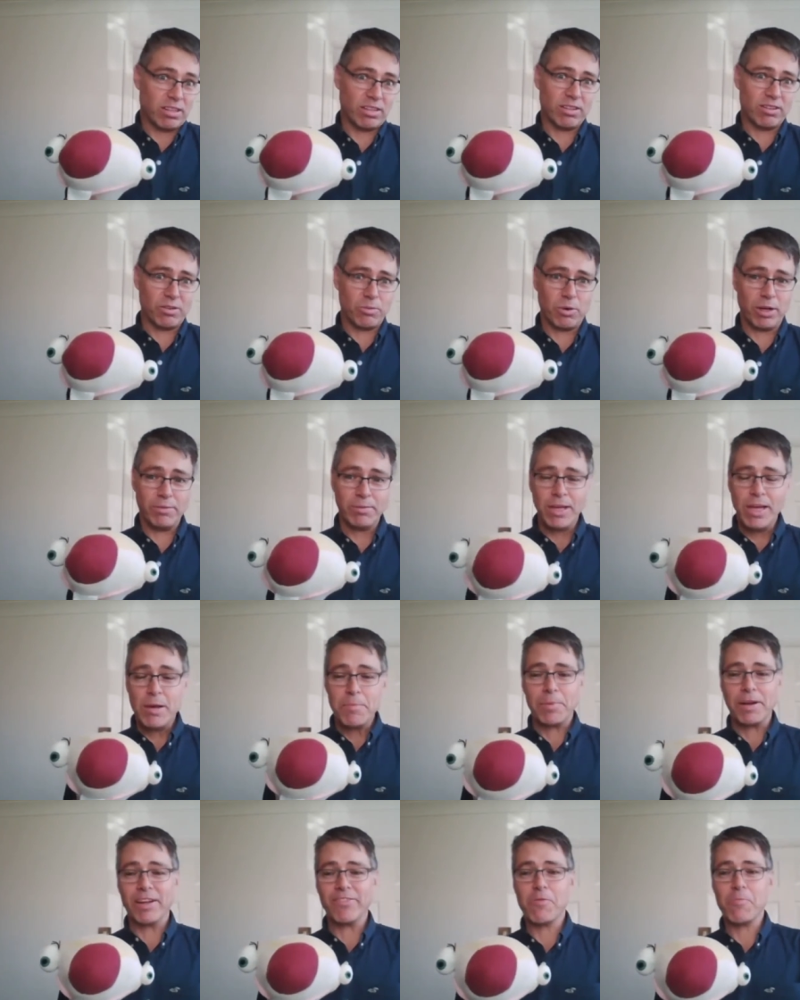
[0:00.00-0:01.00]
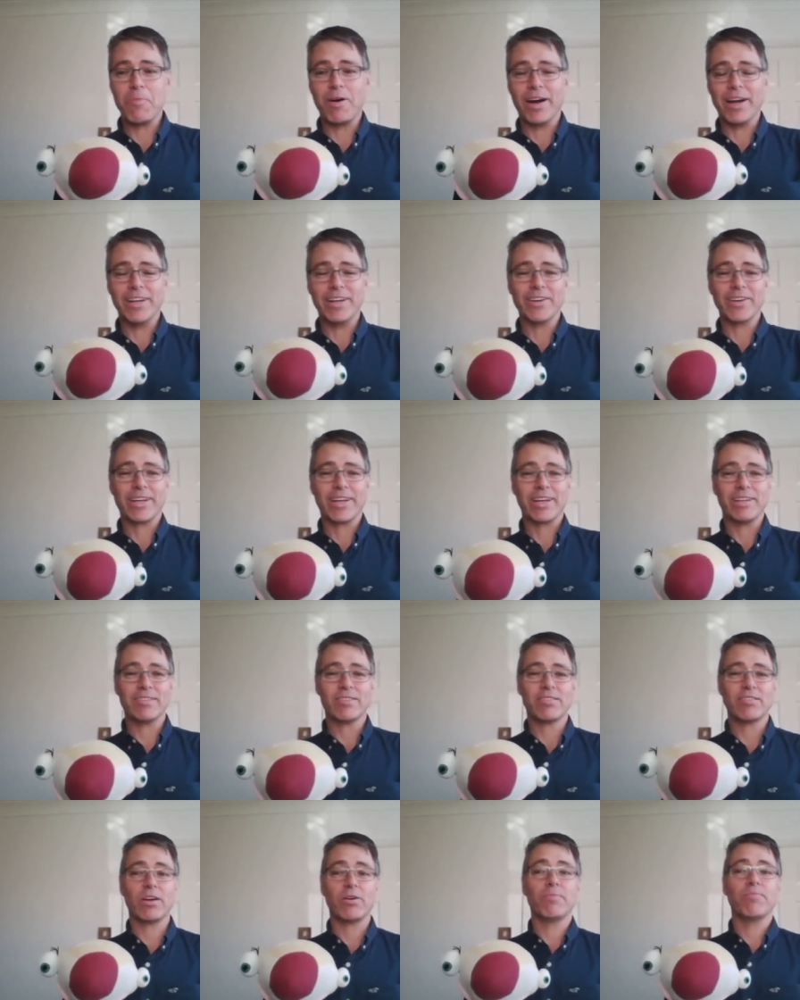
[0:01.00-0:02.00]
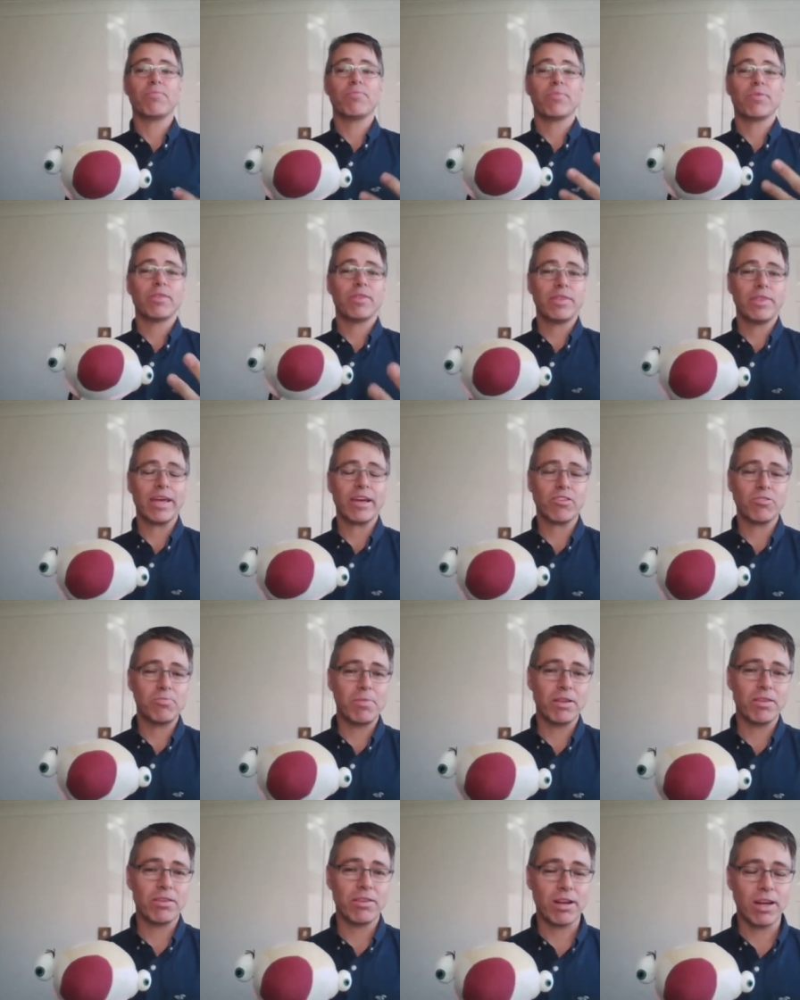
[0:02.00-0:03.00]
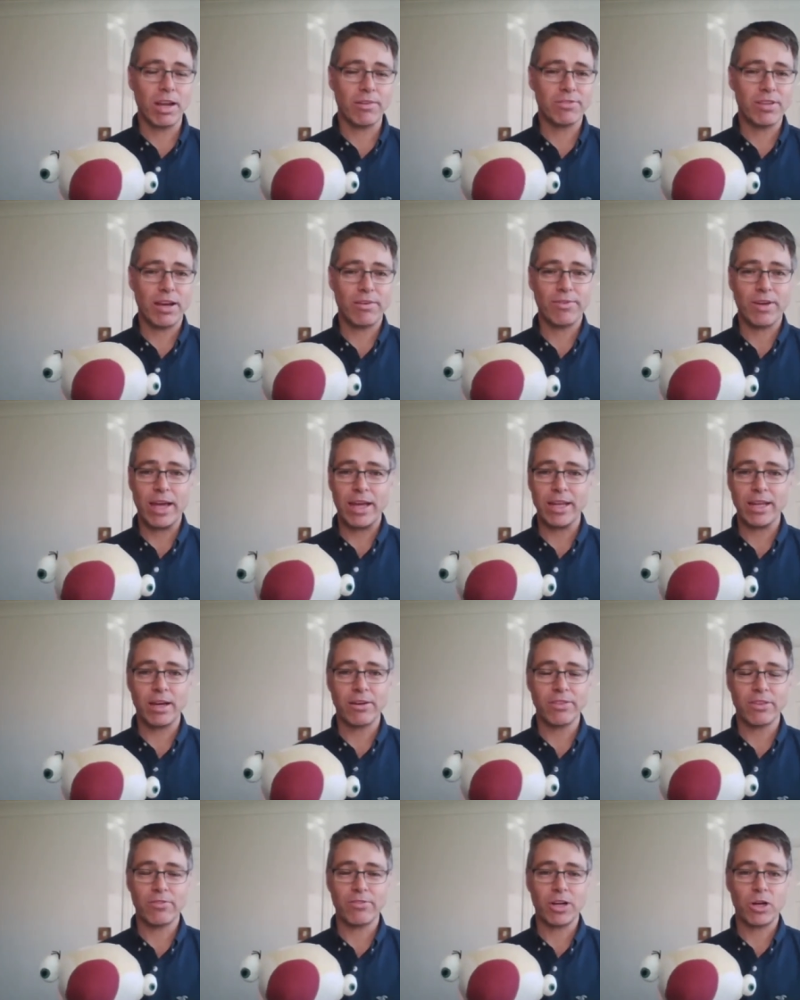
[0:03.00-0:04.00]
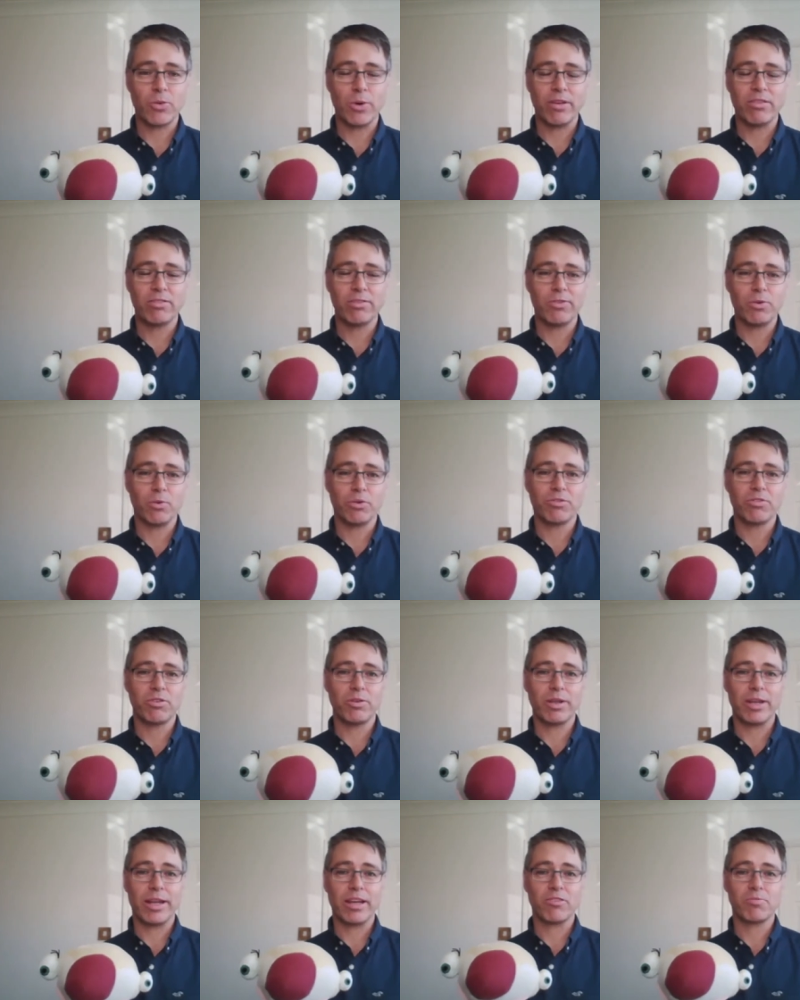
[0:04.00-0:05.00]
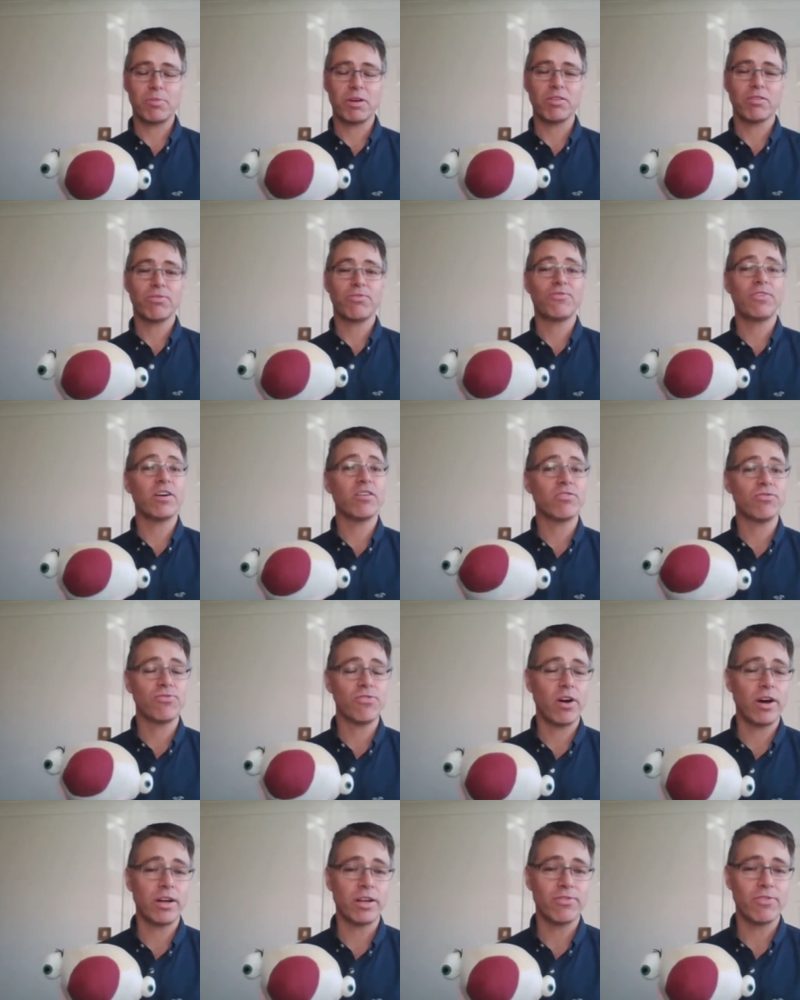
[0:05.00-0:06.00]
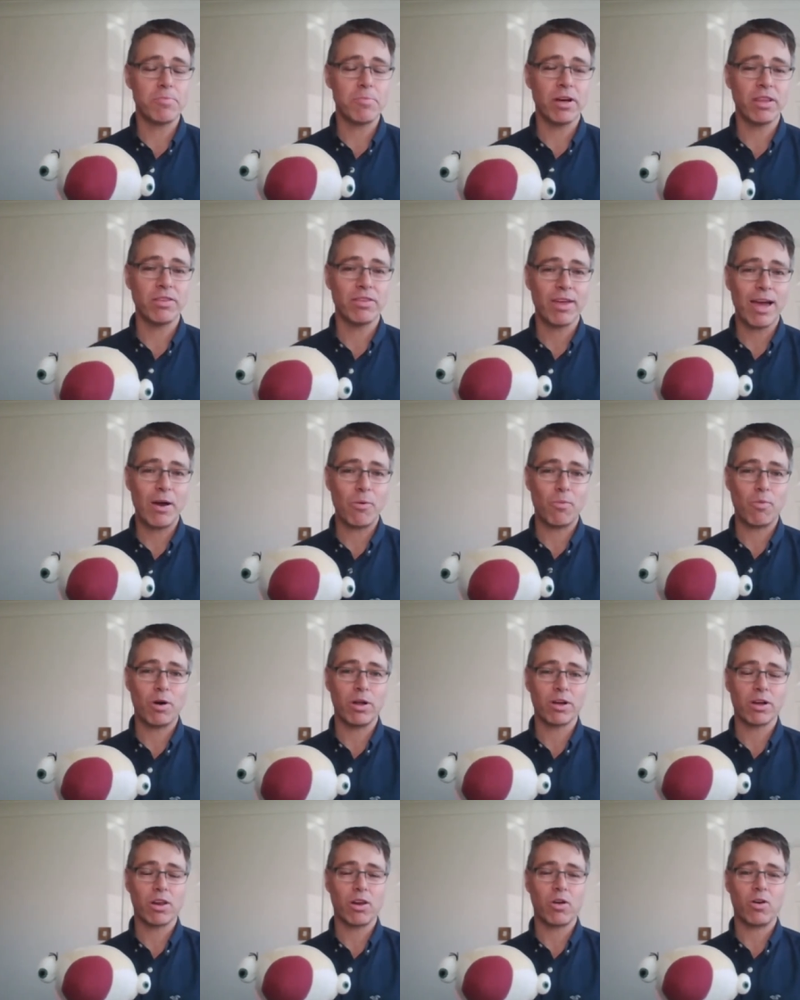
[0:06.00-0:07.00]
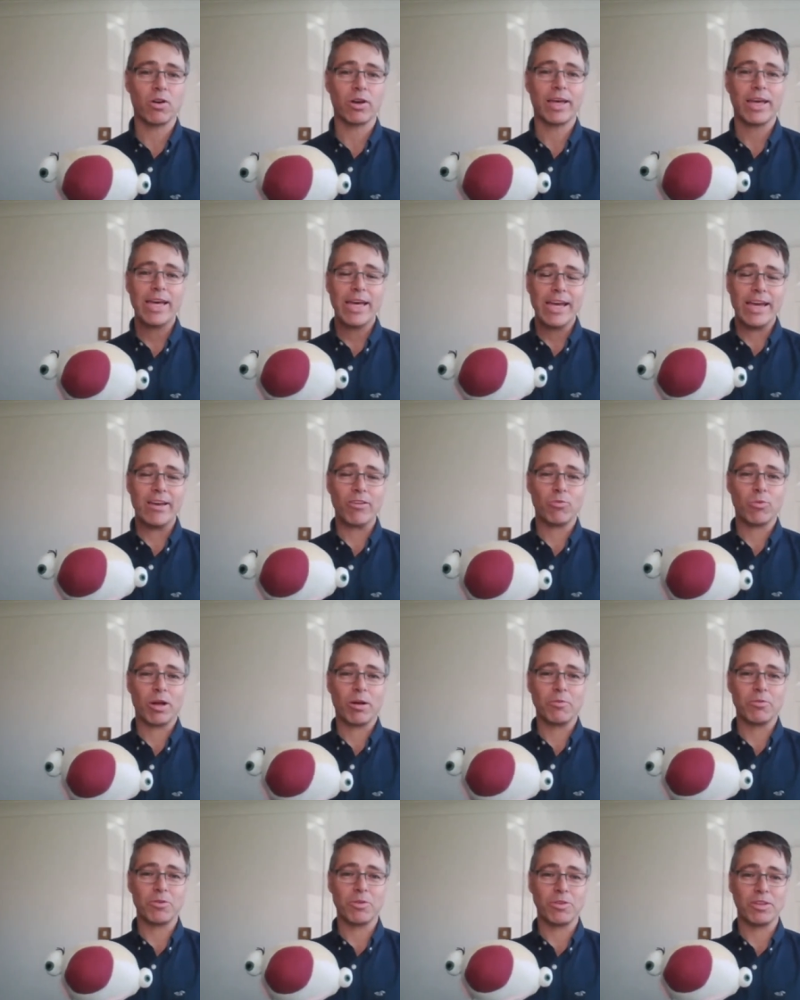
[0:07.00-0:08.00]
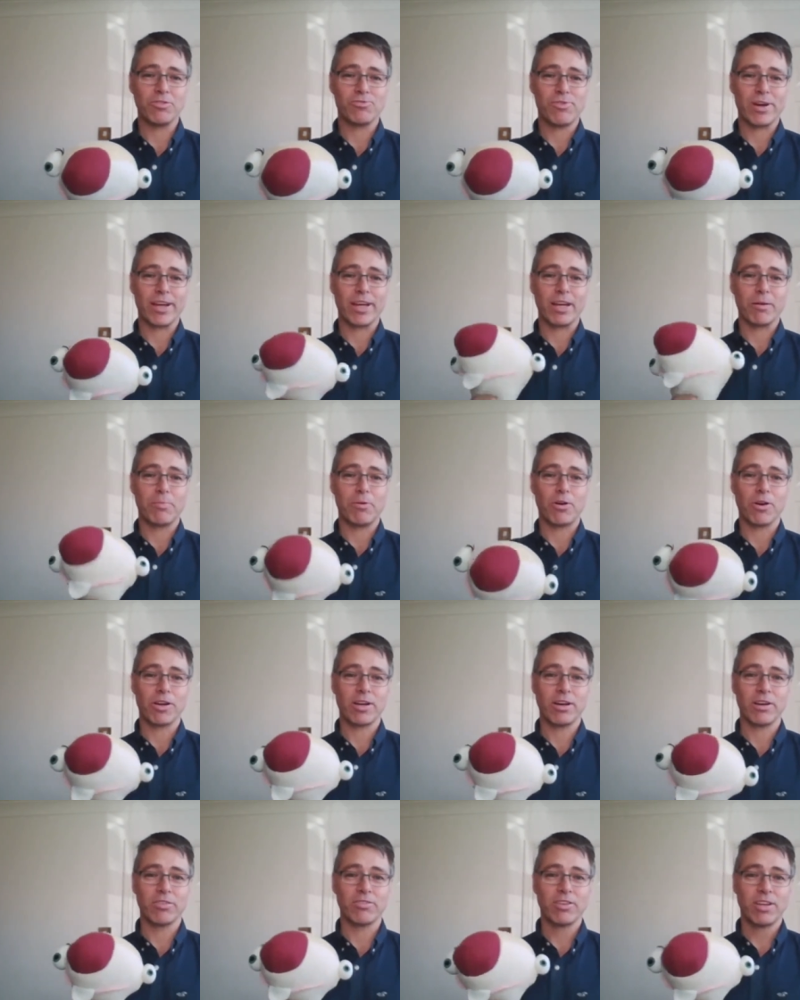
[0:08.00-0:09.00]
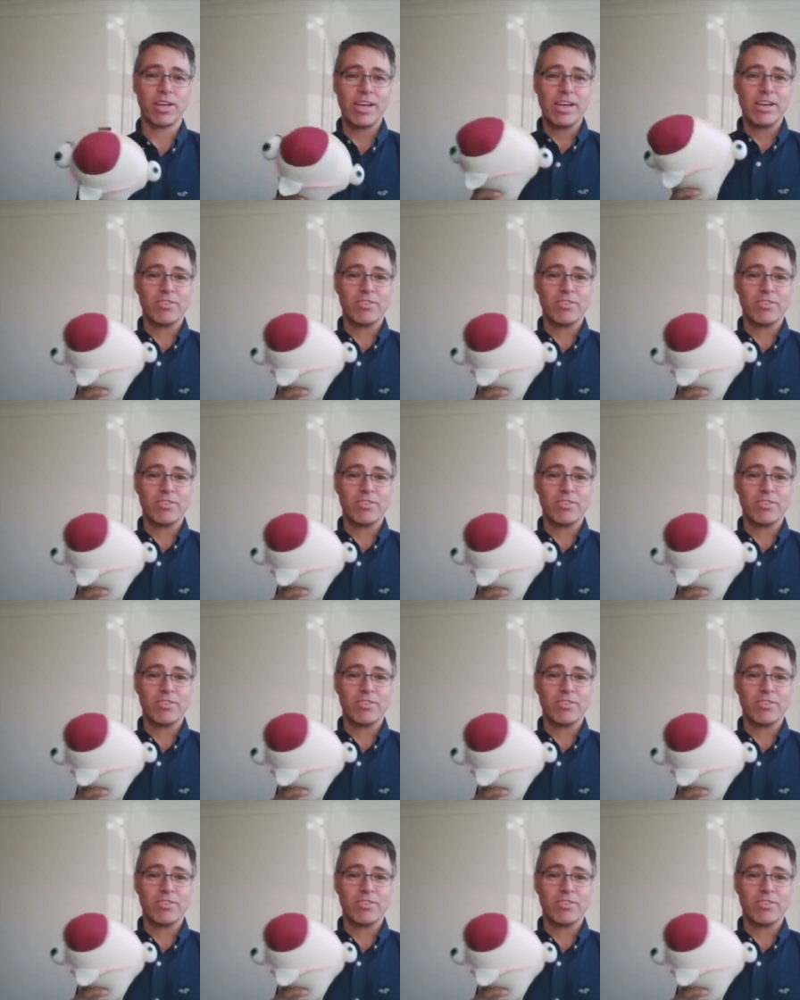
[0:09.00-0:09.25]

I don't know but never mind. Okay. So next month, I'd love to have any other requests if you want to do it next month. First Friday of the month at one o'clock is when I'm doing these regular podcasts.